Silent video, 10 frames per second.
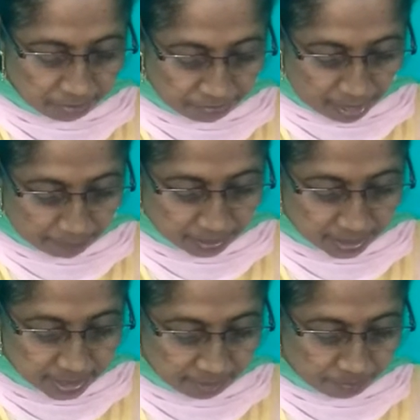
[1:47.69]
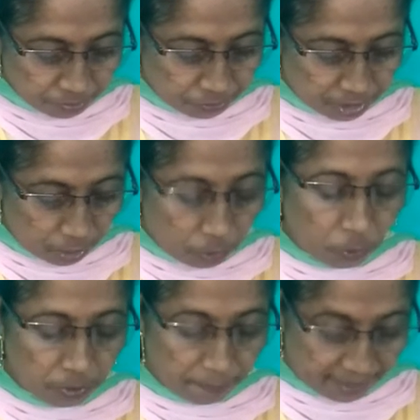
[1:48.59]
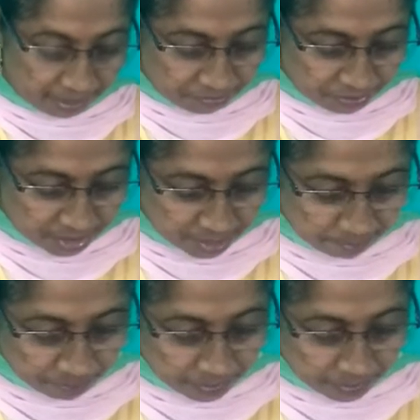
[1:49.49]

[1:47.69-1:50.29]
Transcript: the farmers for their own benefit.